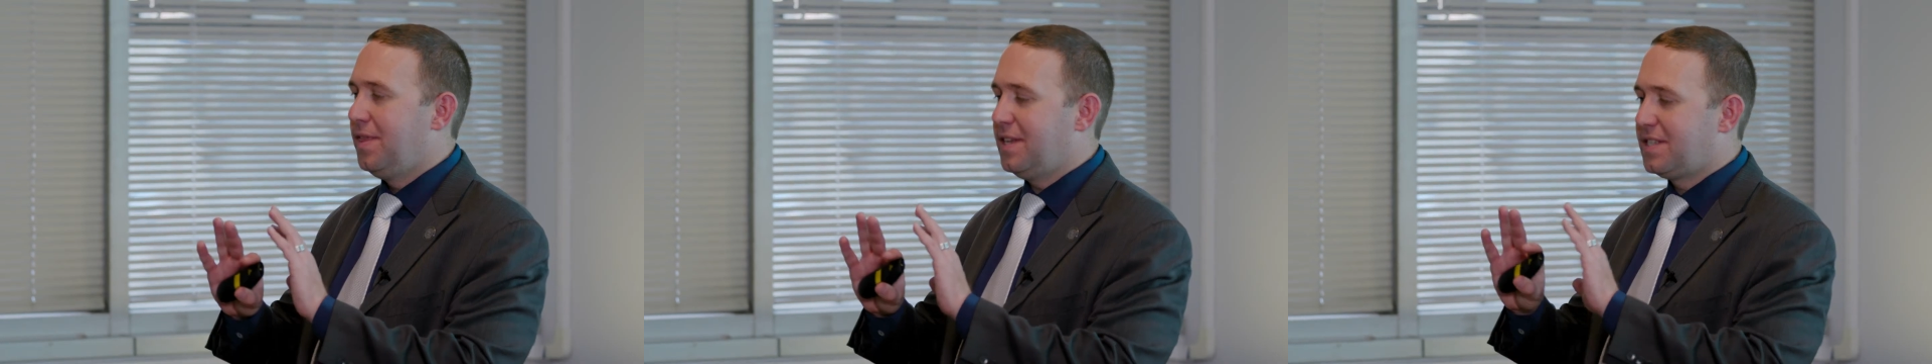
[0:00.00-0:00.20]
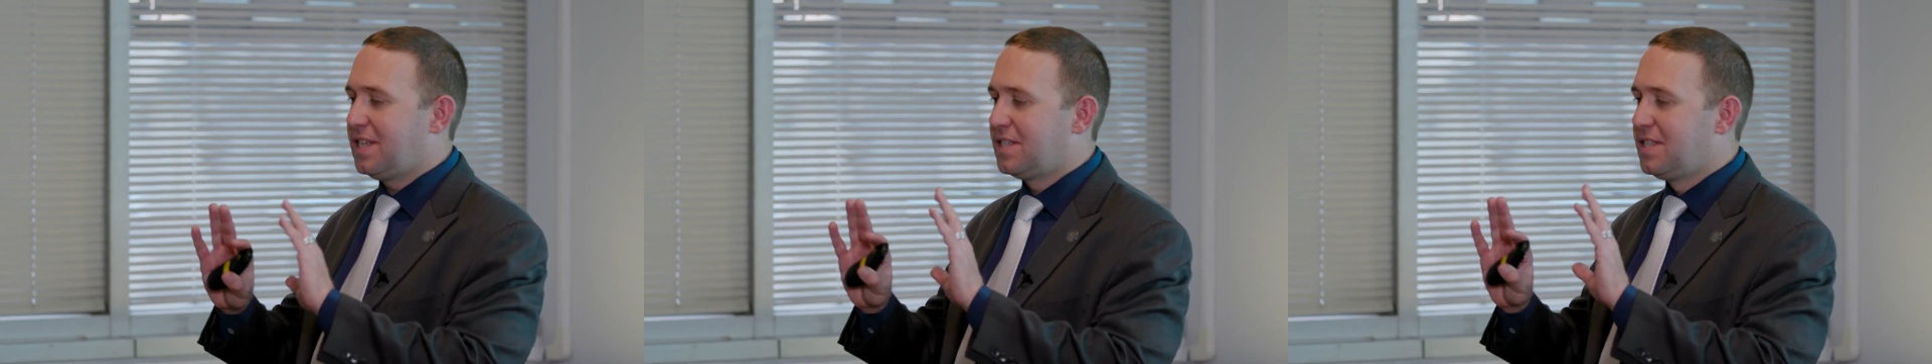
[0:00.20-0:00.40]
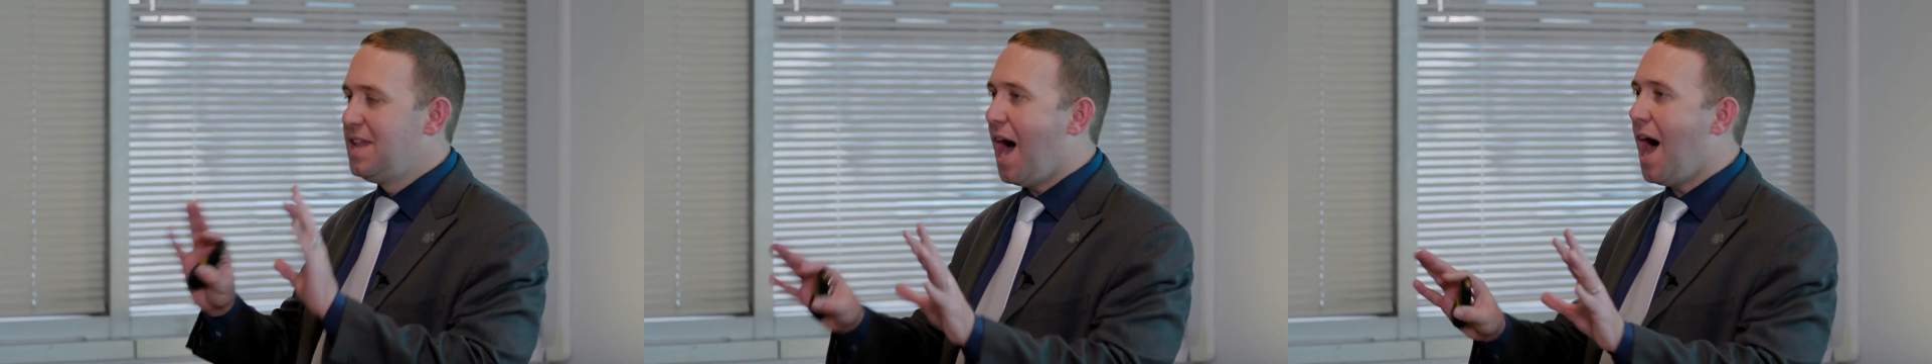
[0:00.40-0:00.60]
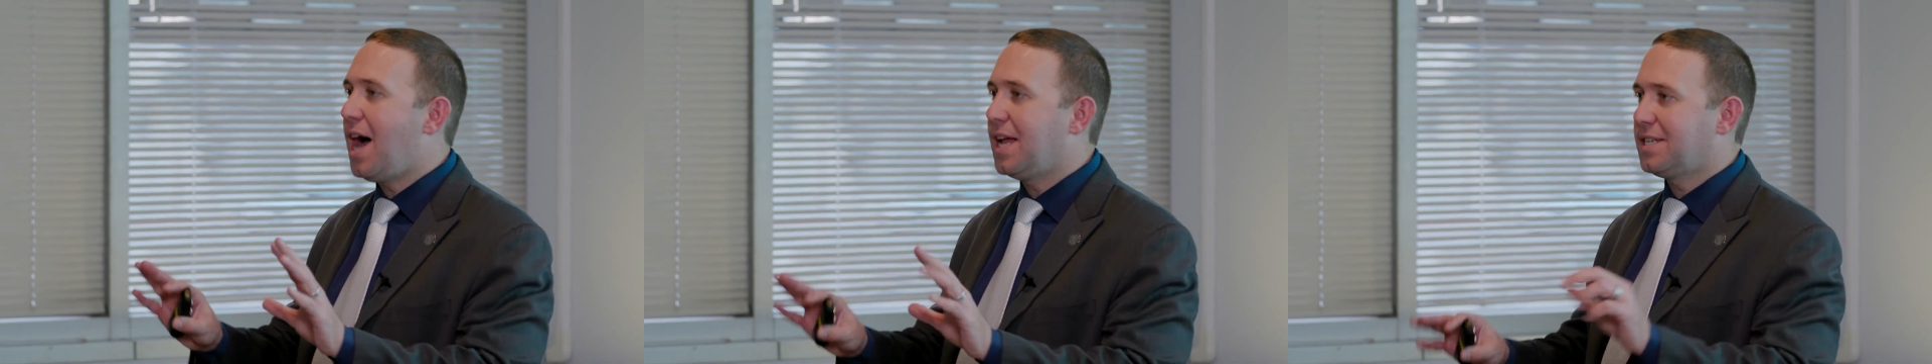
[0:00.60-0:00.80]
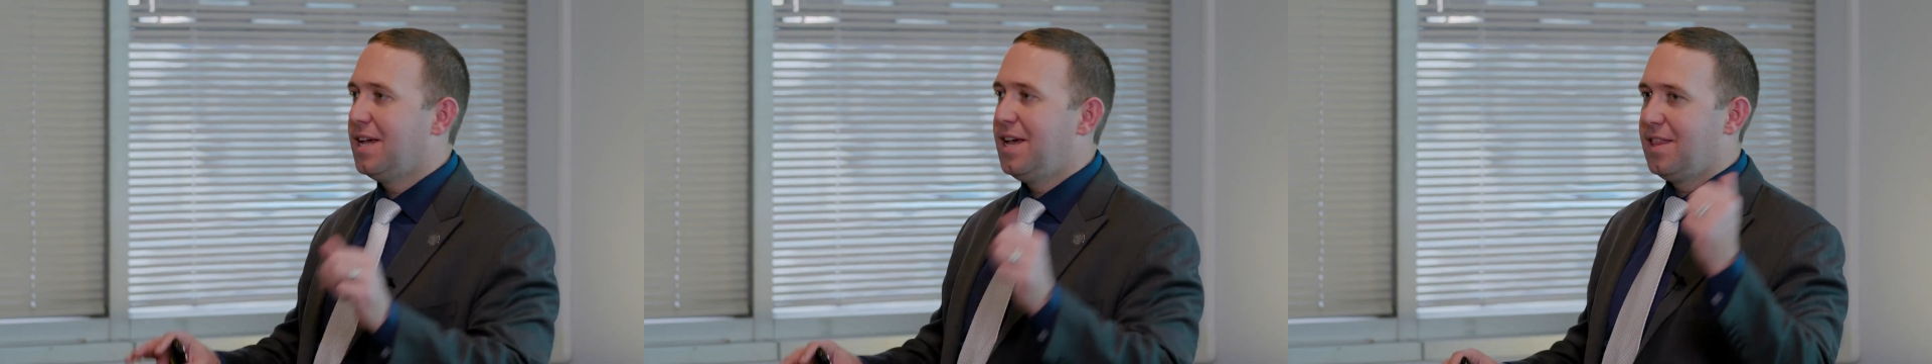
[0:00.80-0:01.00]
this is
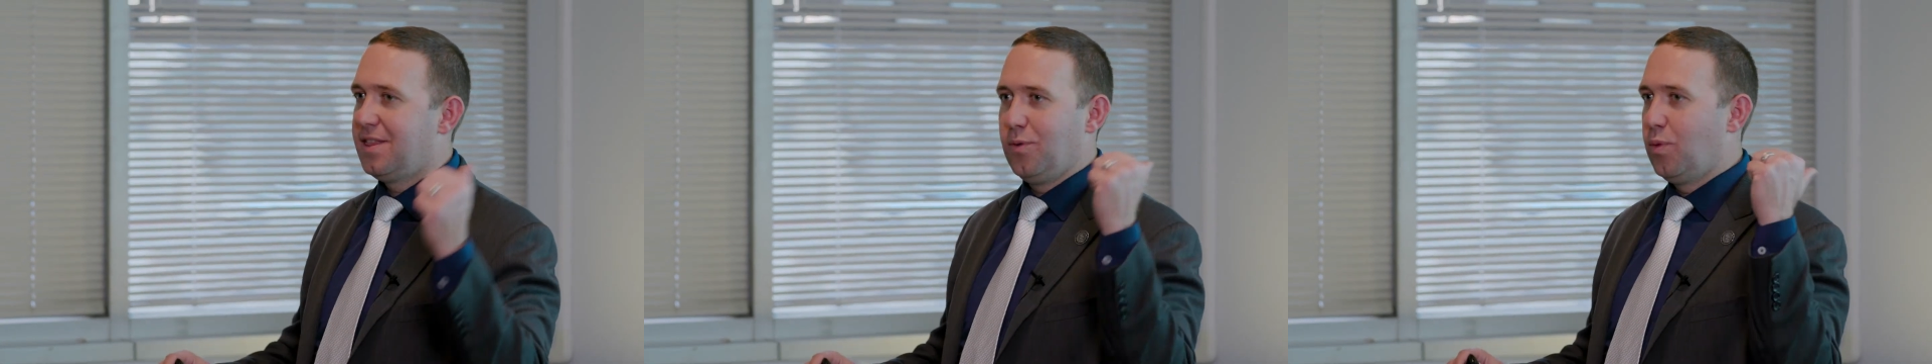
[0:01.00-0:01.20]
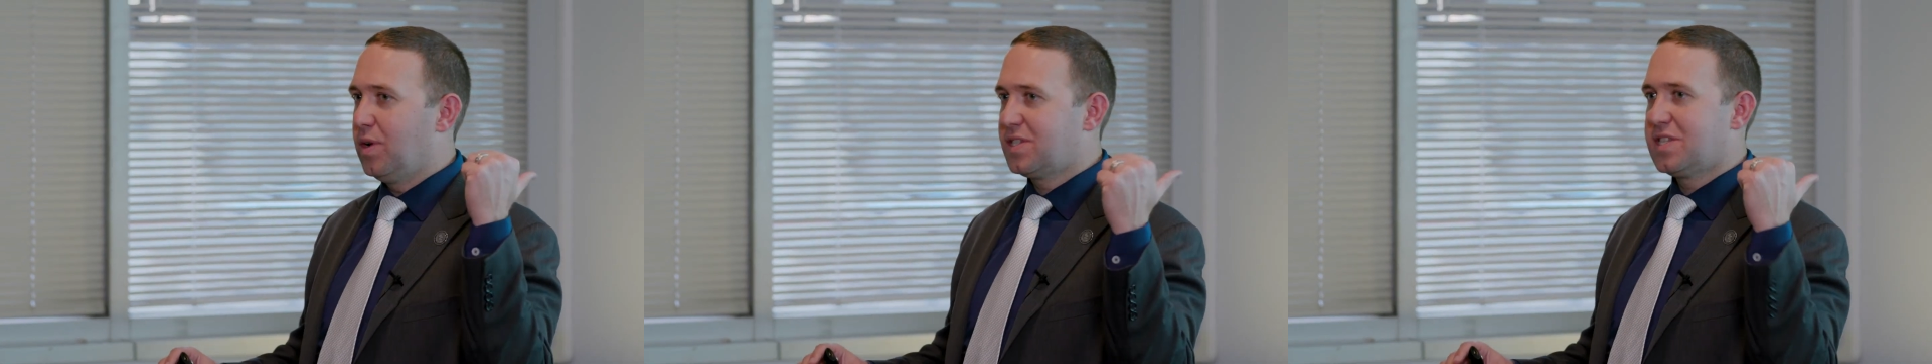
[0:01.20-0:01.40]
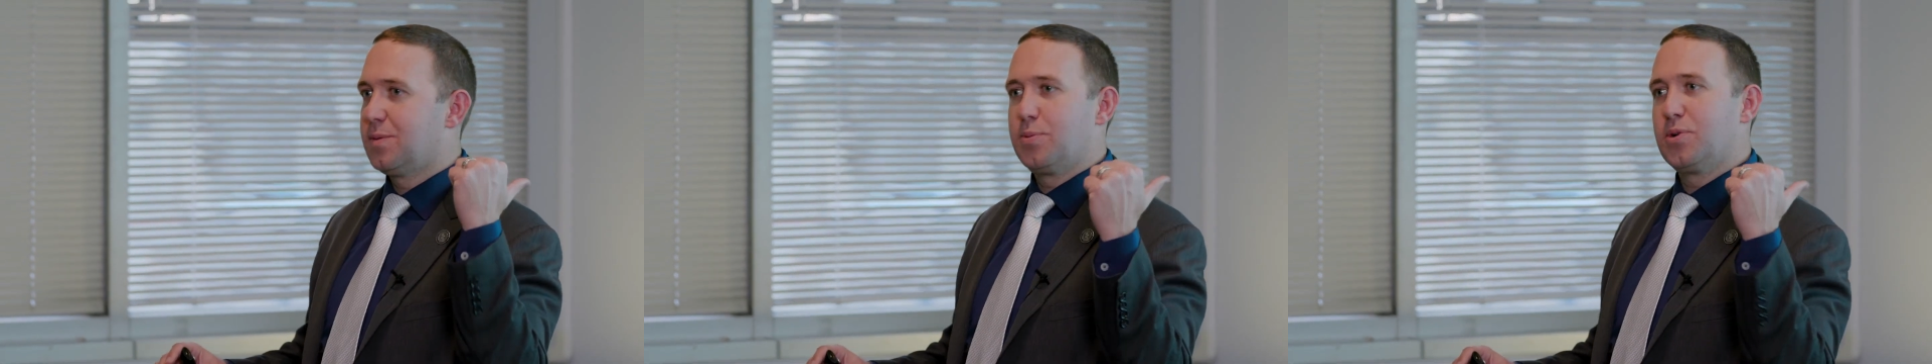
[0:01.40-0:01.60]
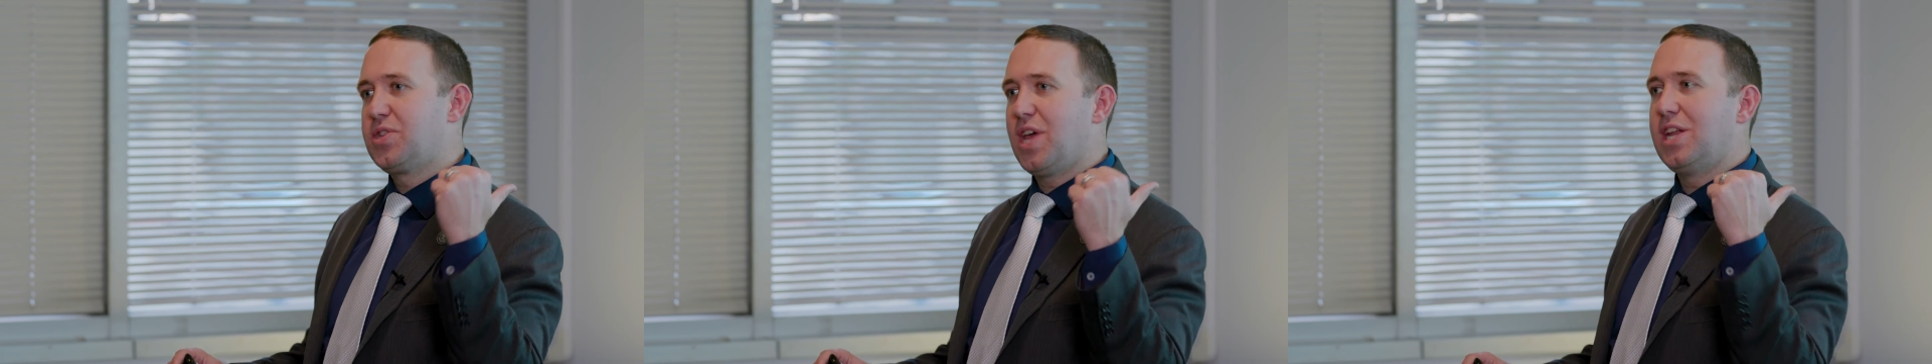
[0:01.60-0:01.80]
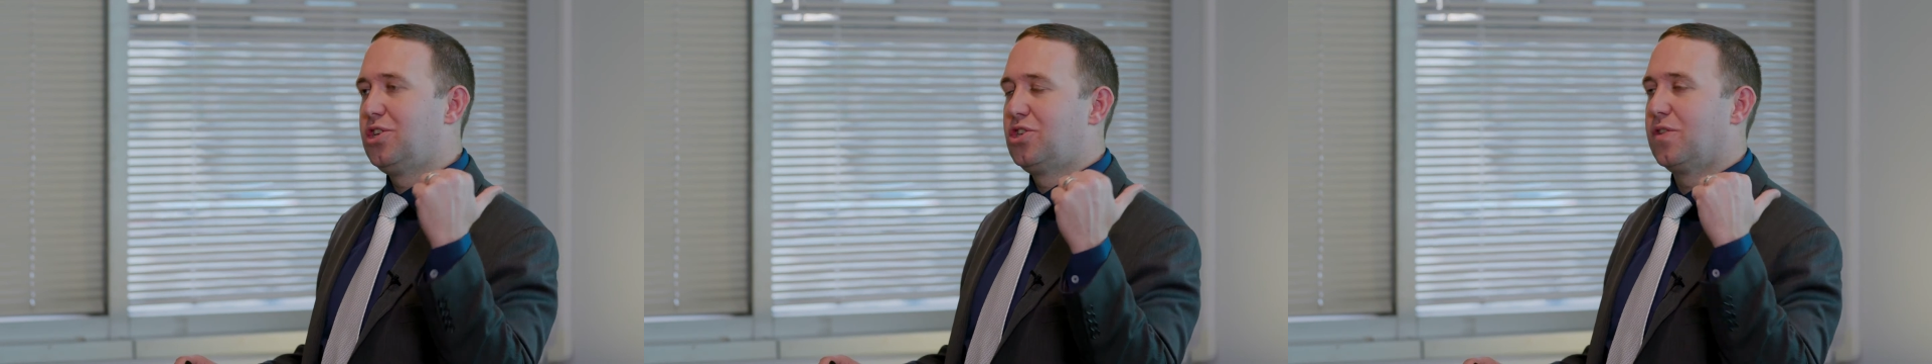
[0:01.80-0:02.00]
not what's the
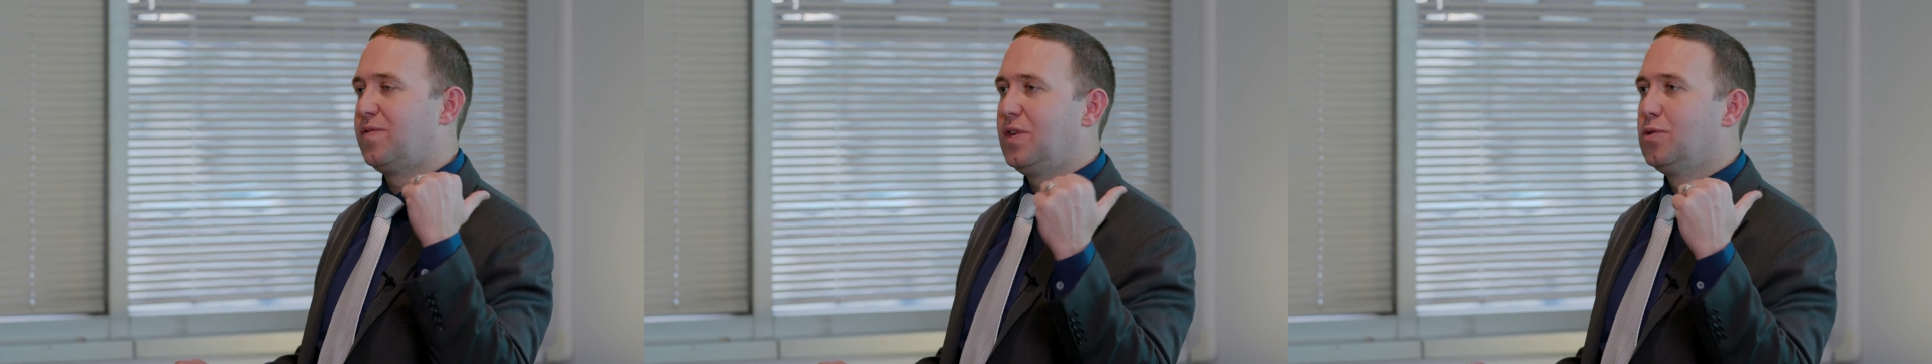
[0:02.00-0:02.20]
percentage of